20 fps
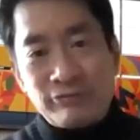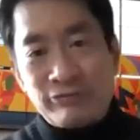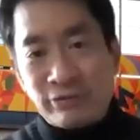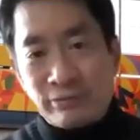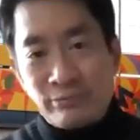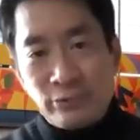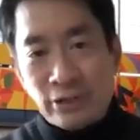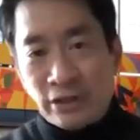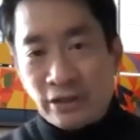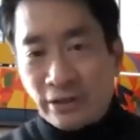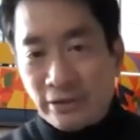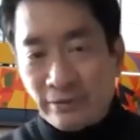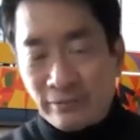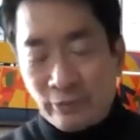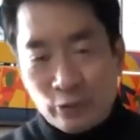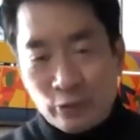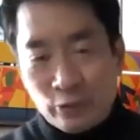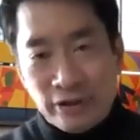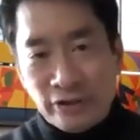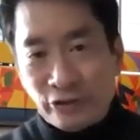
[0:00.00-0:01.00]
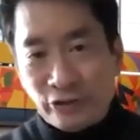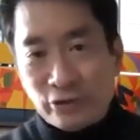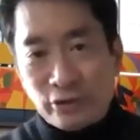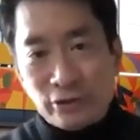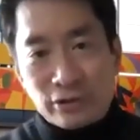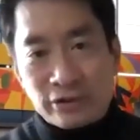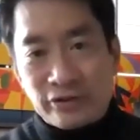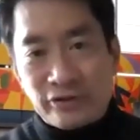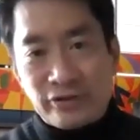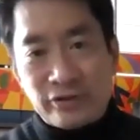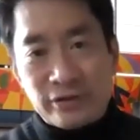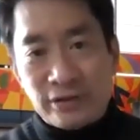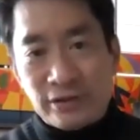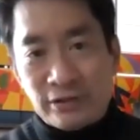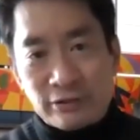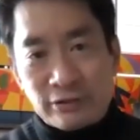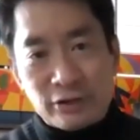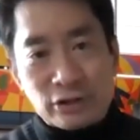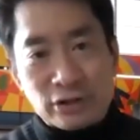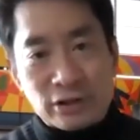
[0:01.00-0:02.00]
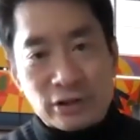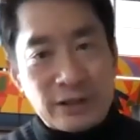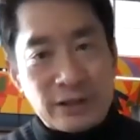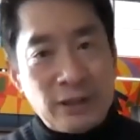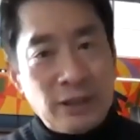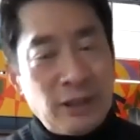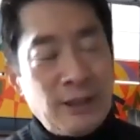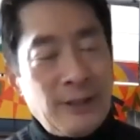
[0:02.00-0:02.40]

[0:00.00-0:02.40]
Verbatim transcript: I'm from Queens, New York City originally,